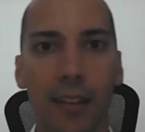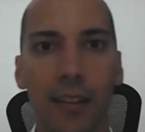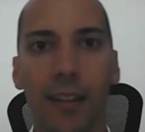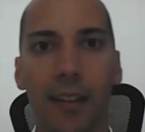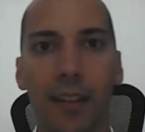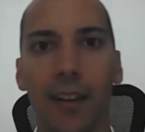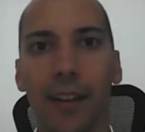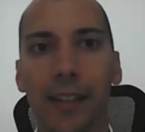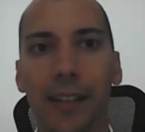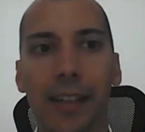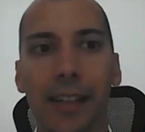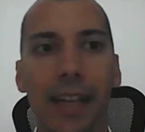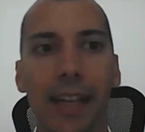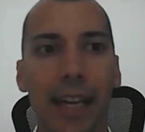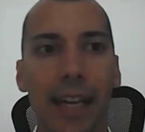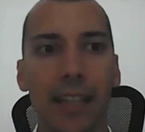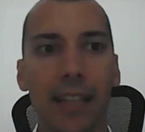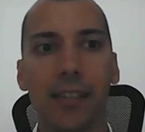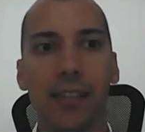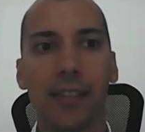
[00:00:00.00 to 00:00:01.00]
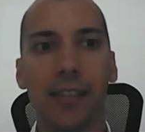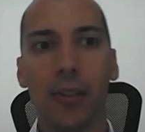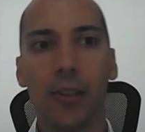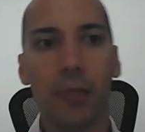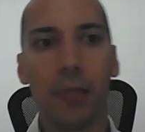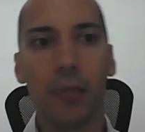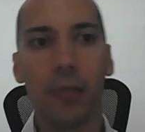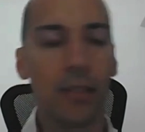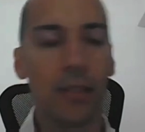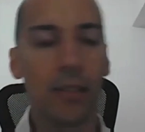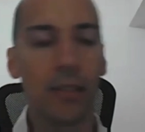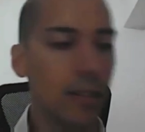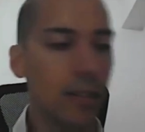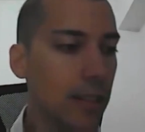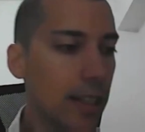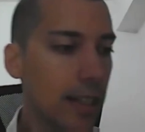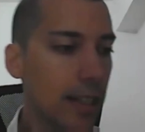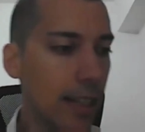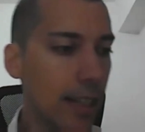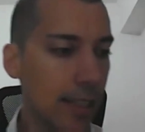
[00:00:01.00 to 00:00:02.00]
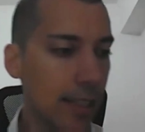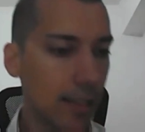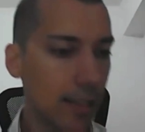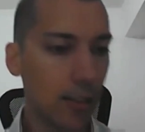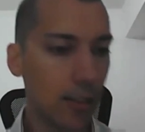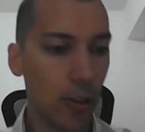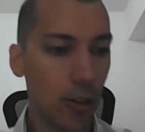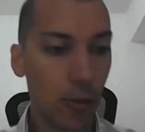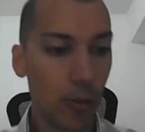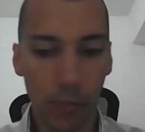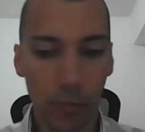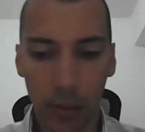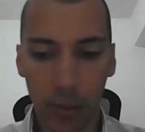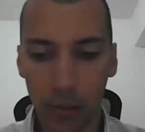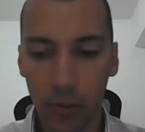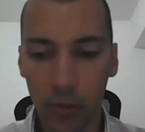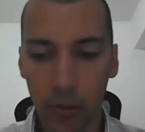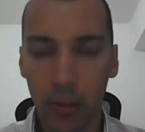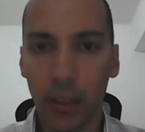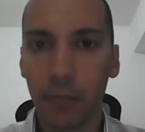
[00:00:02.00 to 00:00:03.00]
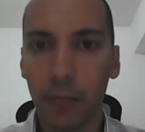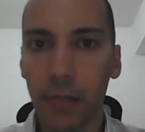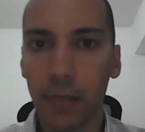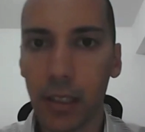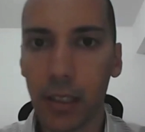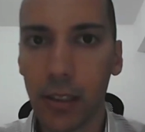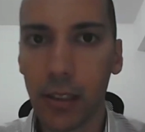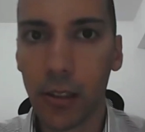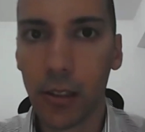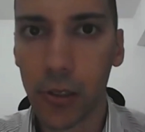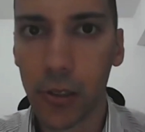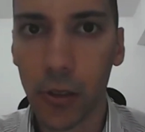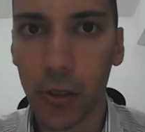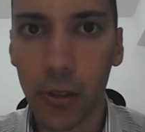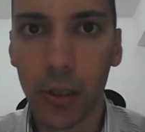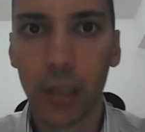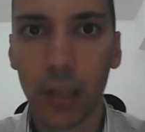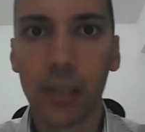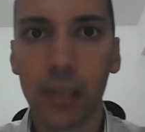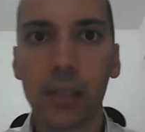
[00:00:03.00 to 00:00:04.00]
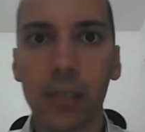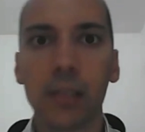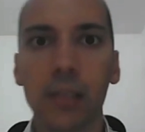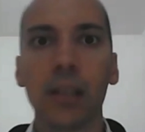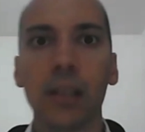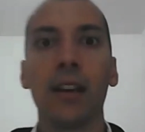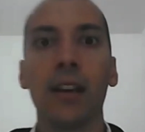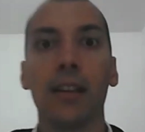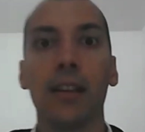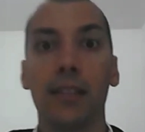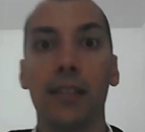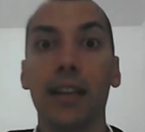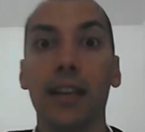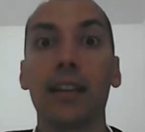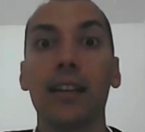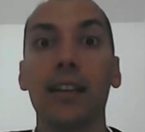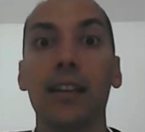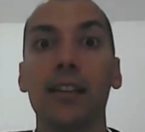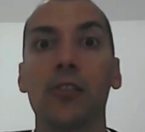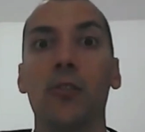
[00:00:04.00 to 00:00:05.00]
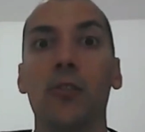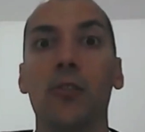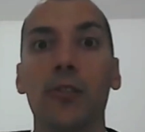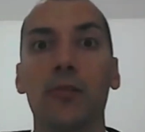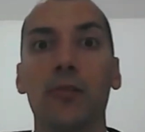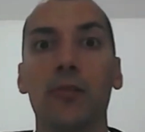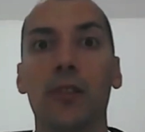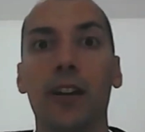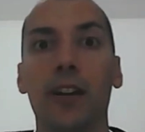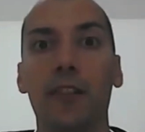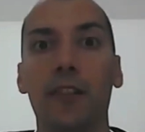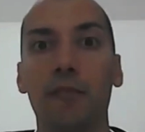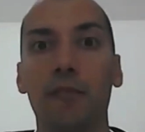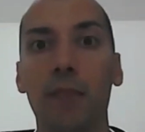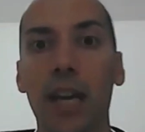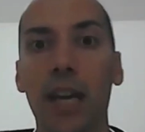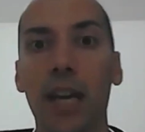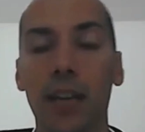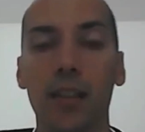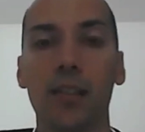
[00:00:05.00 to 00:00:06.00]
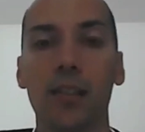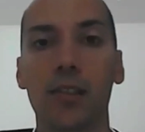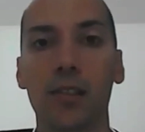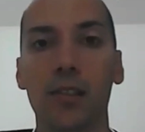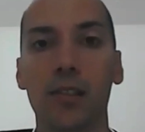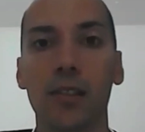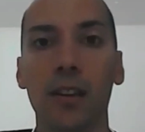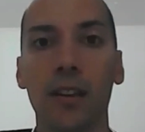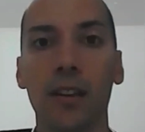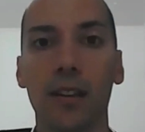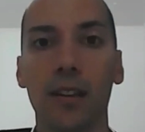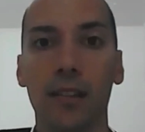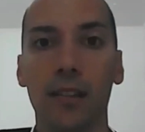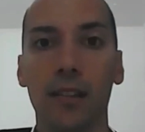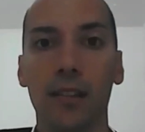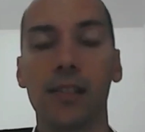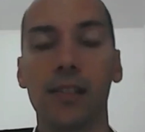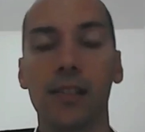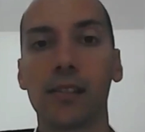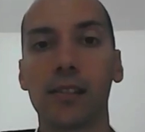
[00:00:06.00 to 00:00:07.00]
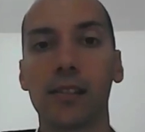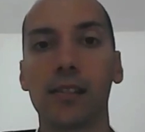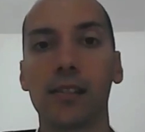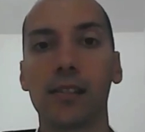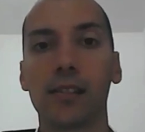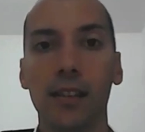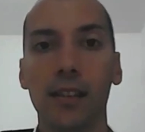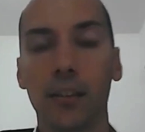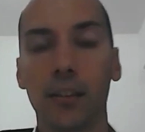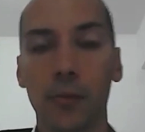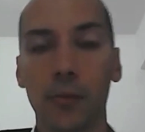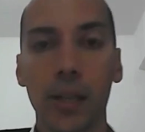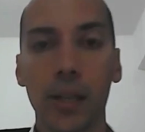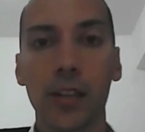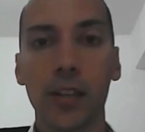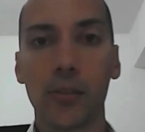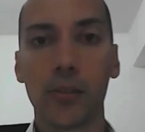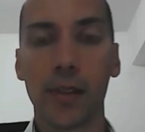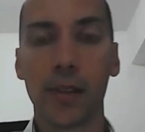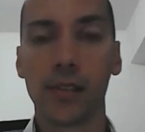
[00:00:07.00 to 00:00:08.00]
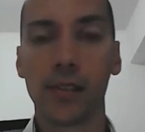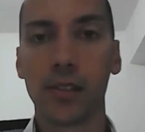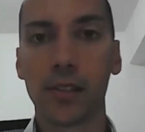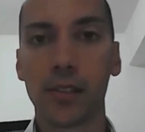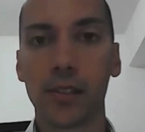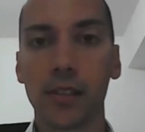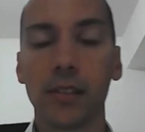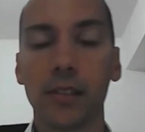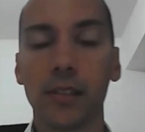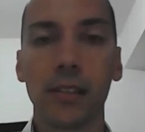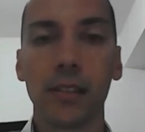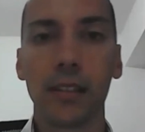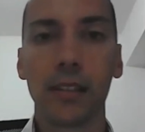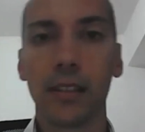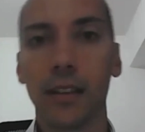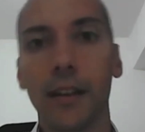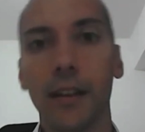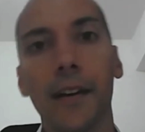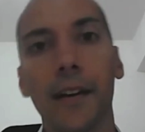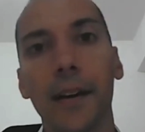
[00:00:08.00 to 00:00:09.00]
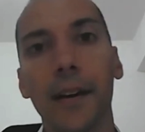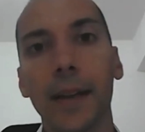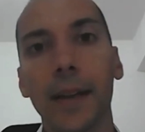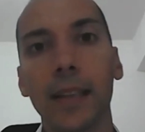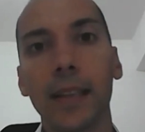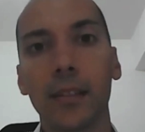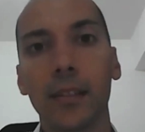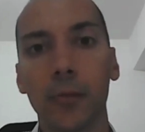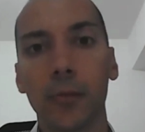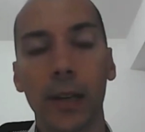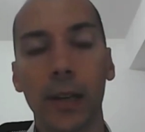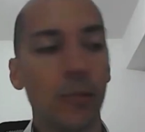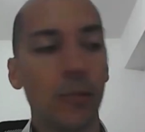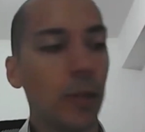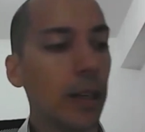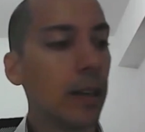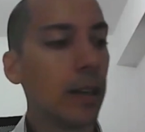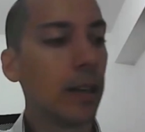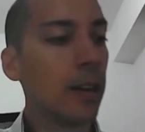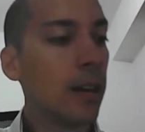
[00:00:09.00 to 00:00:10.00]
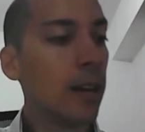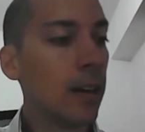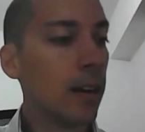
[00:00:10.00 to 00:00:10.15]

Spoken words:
as you know, as it goes with usually with eco-socialists, that is going to kind of manage this green transition in the right way?